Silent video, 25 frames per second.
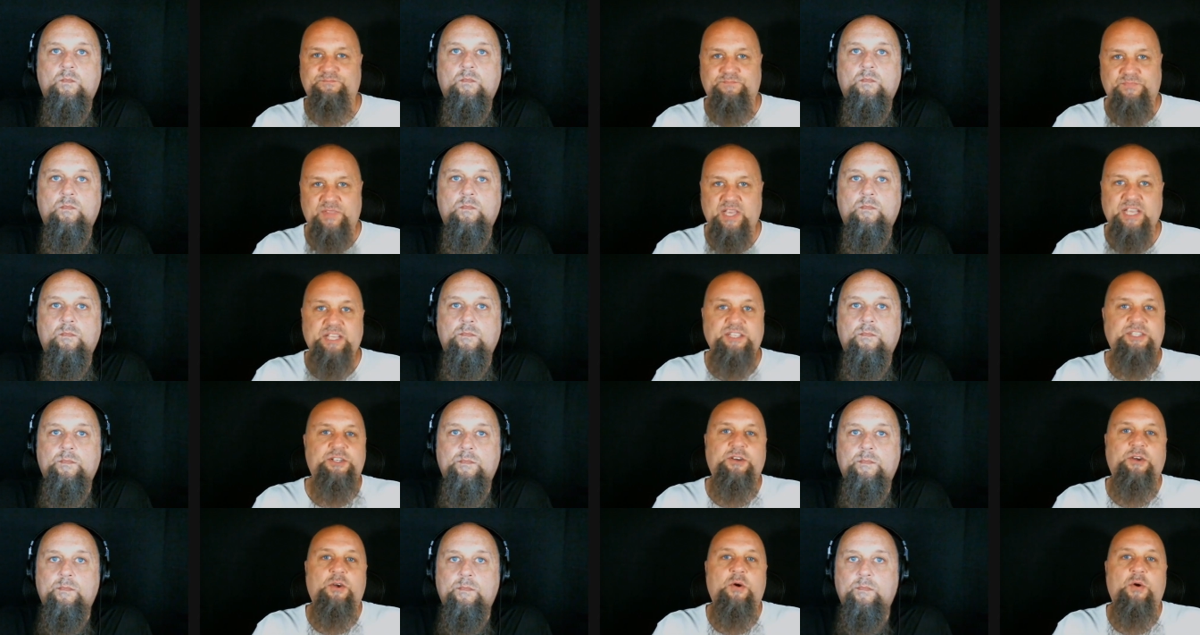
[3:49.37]

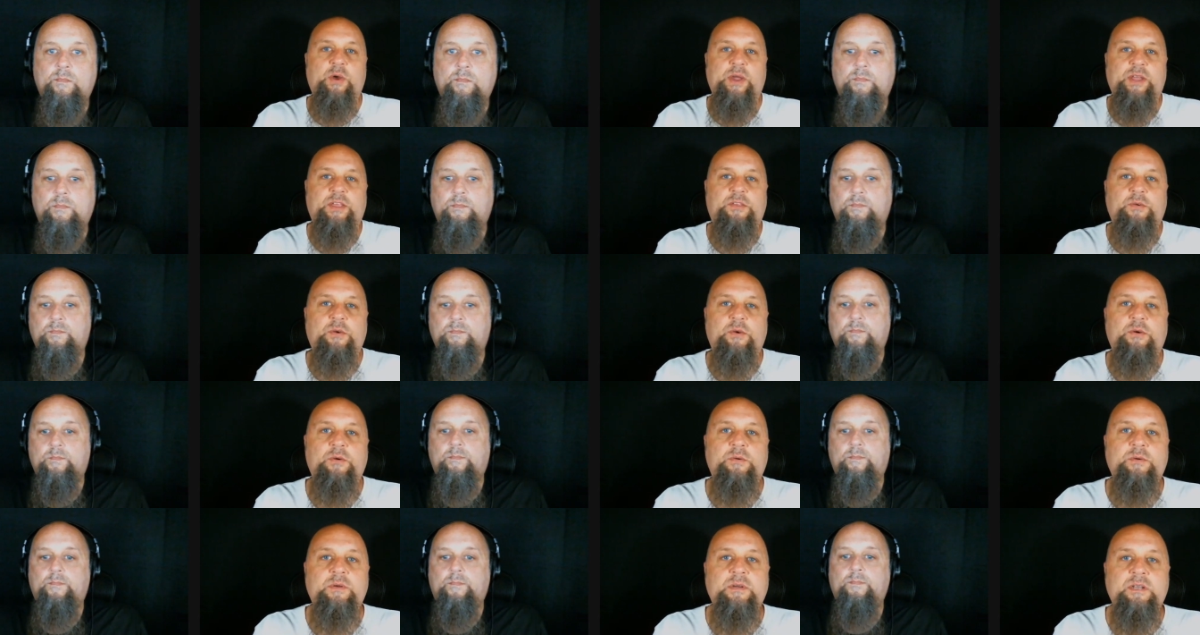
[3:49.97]
Speaker 1: things you're going
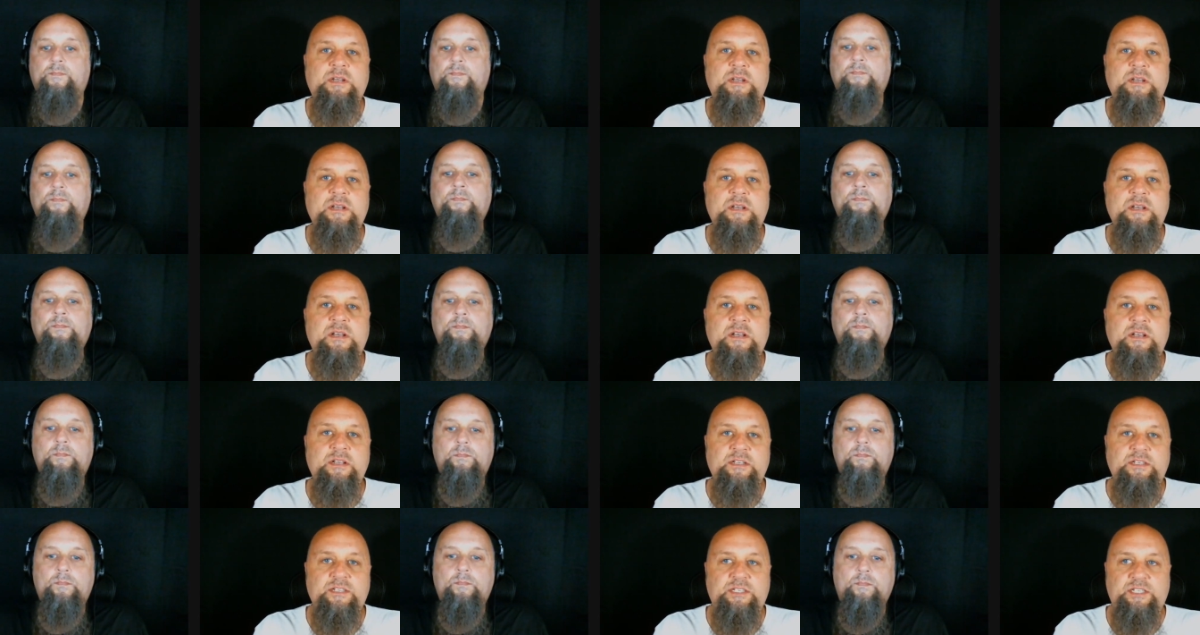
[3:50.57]
through.
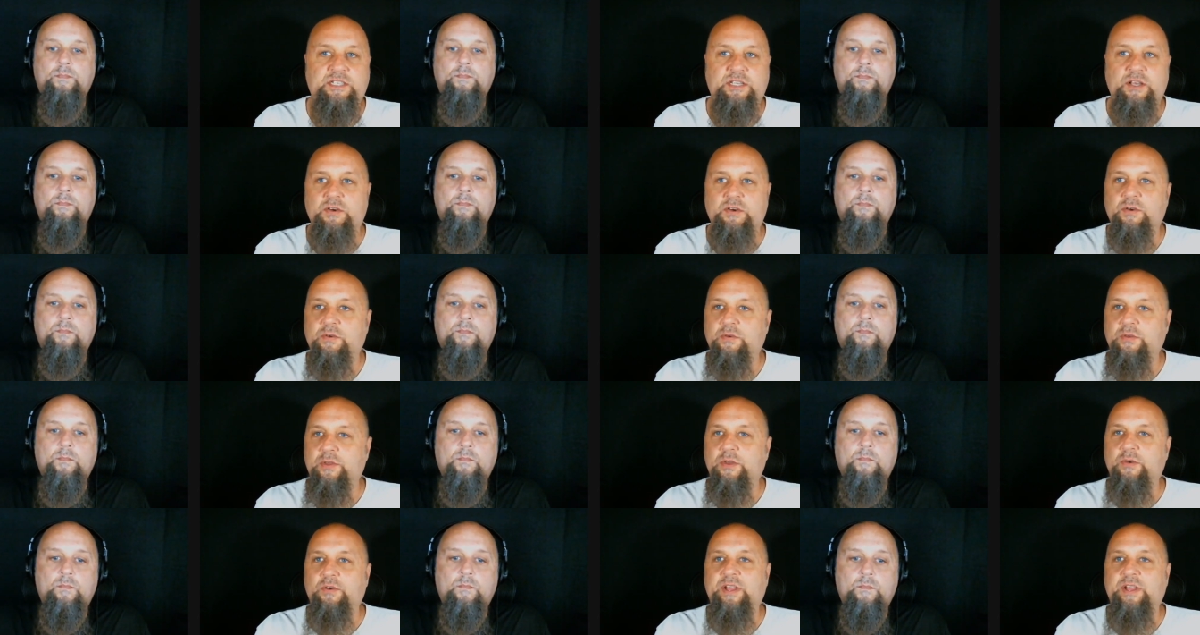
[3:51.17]
So
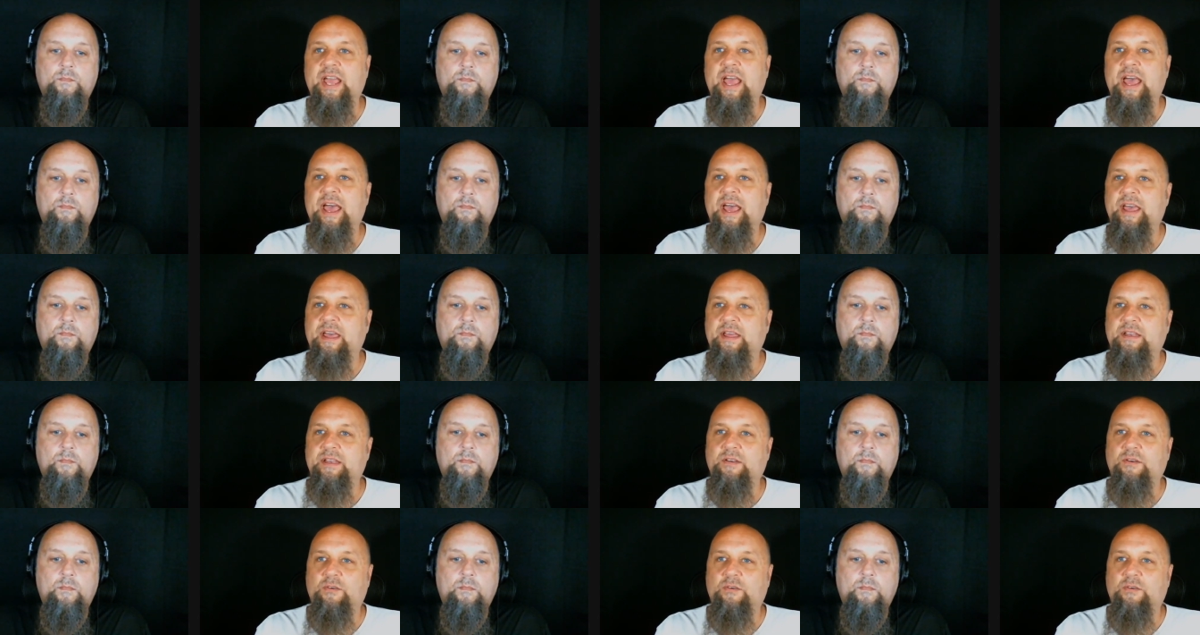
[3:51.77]
you'll get